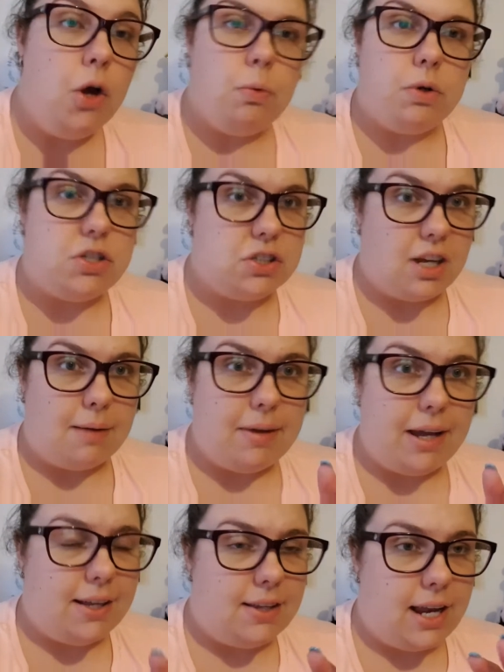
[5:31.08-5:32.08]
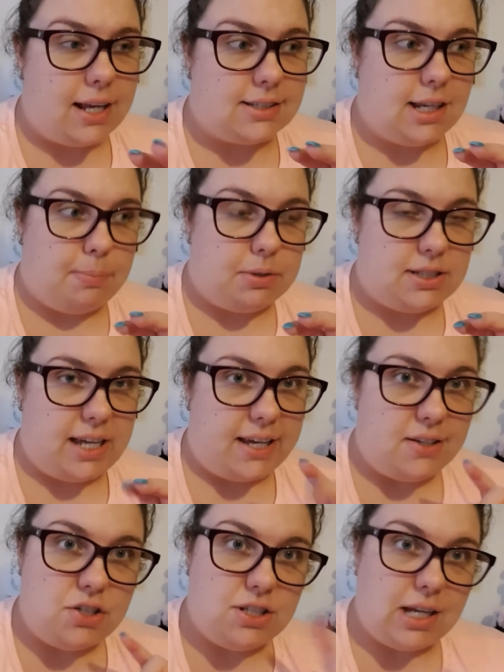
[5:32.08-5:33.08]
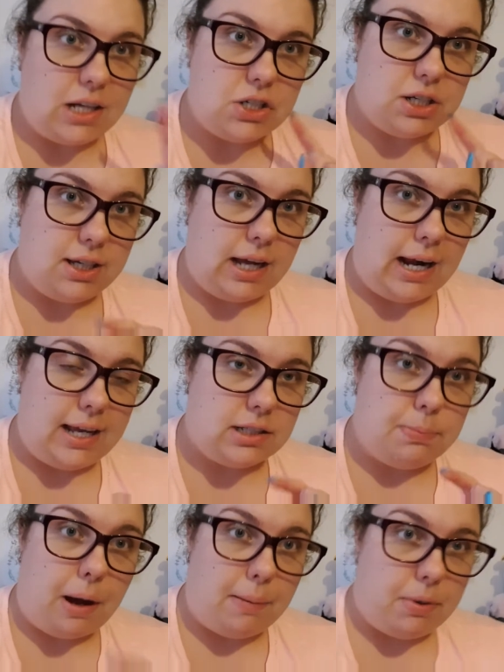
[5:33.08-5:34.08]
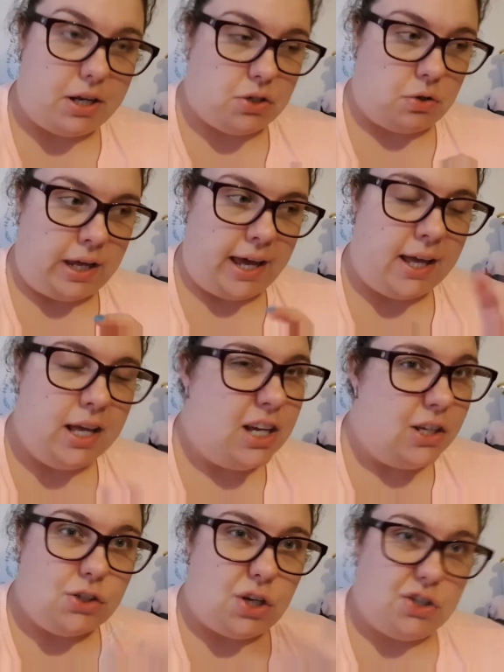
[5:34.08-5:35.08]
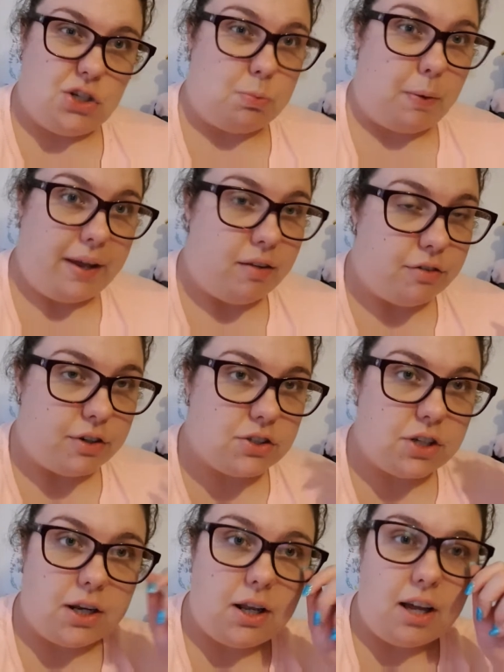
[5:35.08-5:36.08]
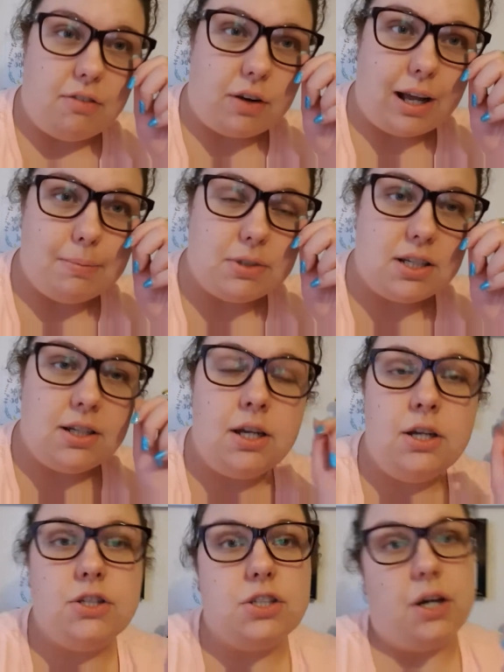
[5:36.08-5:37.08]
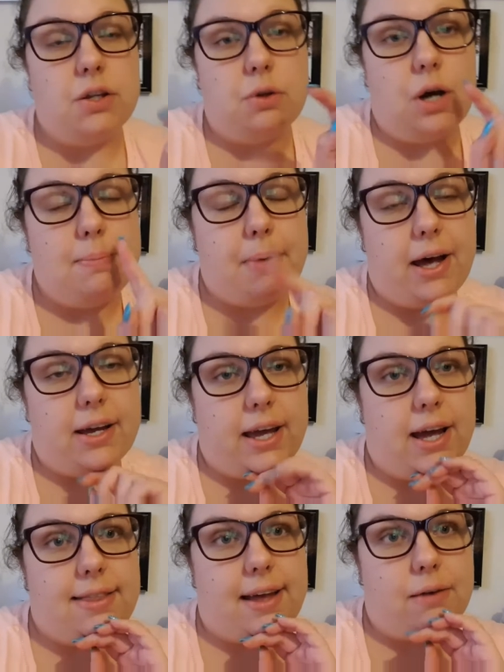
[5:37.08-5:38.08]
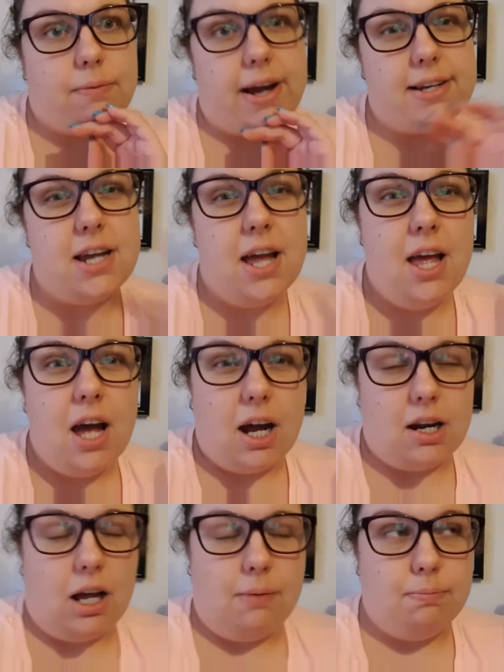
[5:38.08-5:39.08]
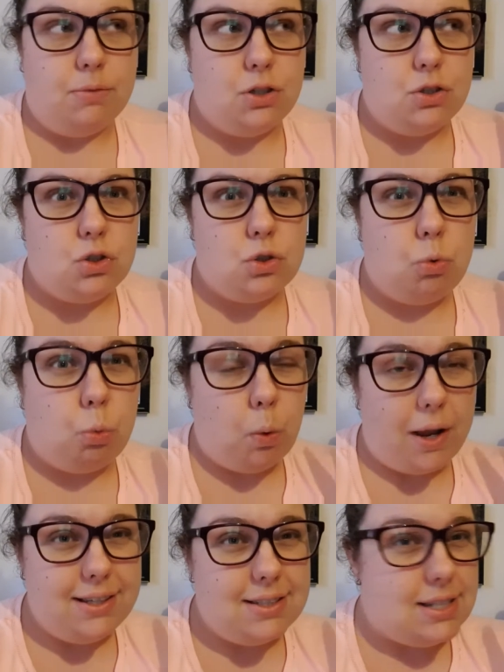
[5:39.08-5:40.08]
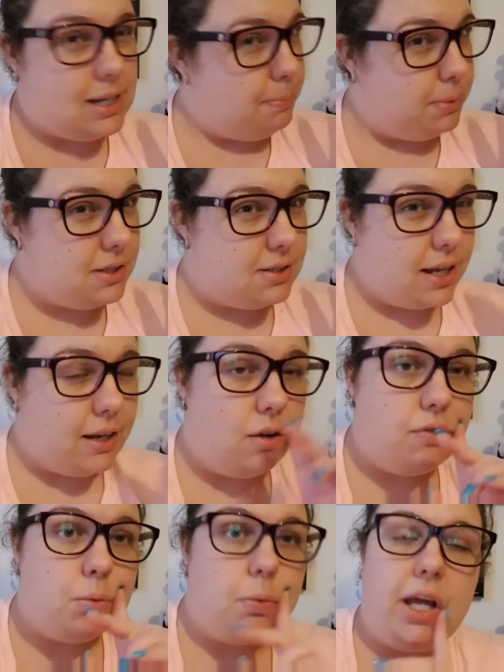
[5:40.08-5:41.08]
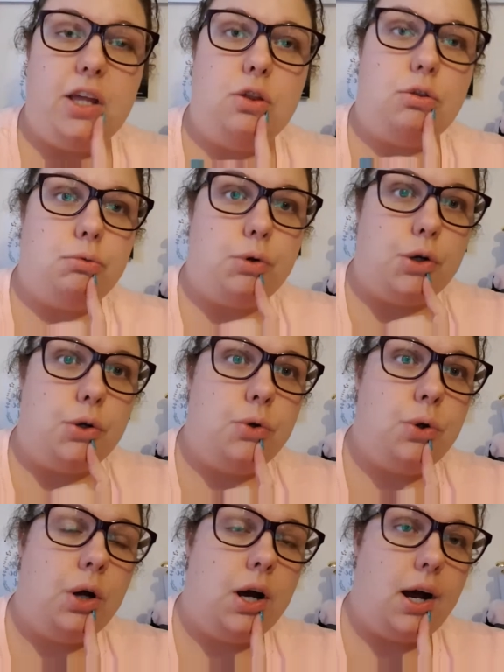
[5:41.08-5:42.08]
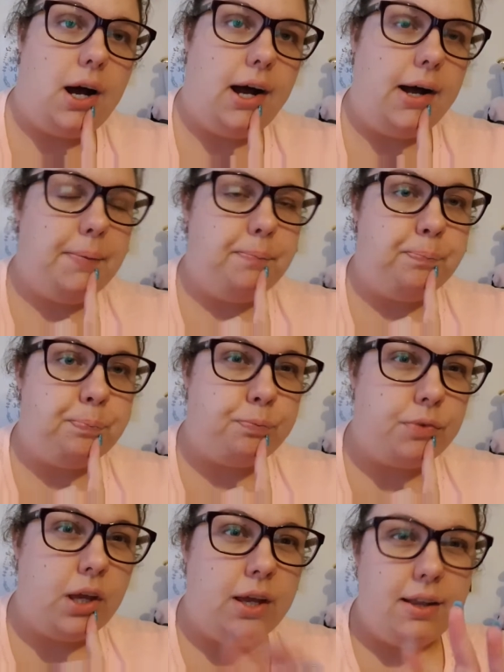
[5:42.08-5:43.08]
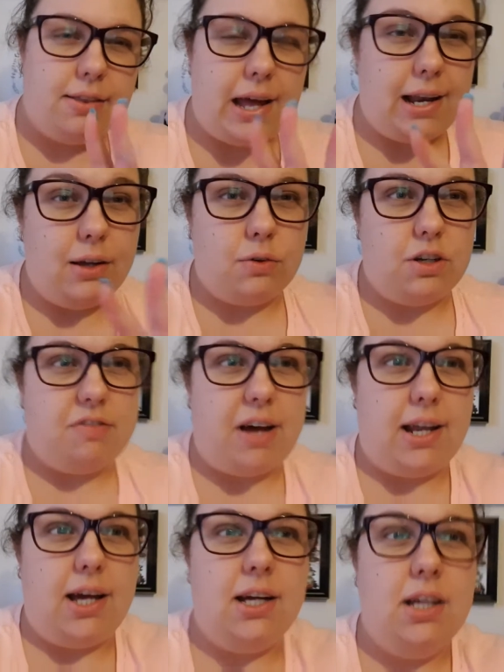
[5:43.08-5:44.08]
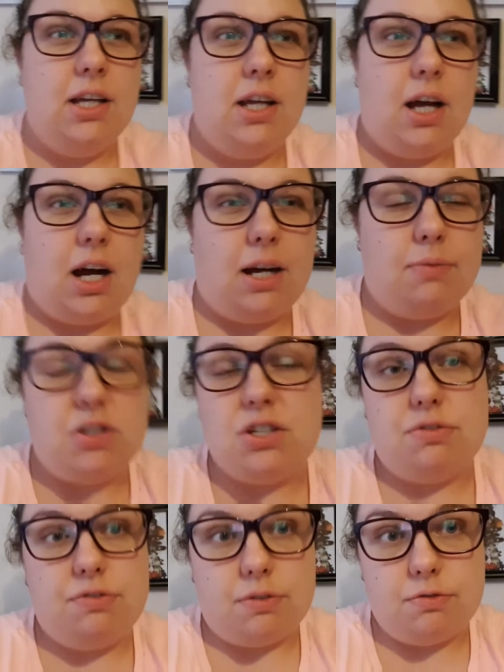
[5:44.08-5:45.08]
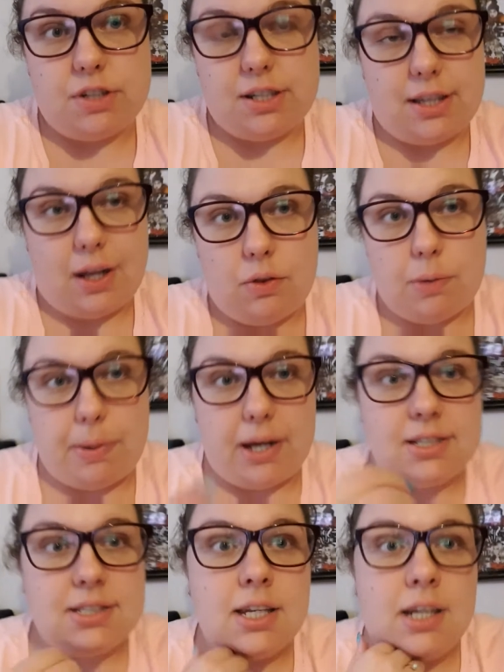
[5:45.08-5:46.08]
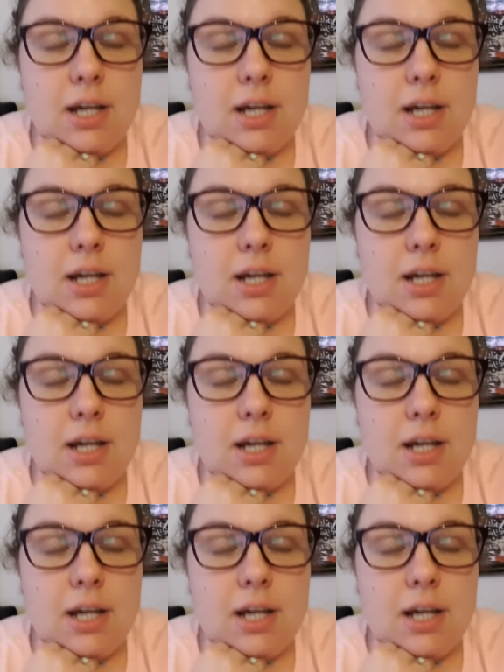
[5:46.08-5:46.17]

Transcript: which is coming out in the next couple of days. She's actually clicked publish on it, so it's just waiting for it to go live on Amazon. So I thought I'd better get that read, and I'm 20% of the way through that little novella, just from reading that on the bus.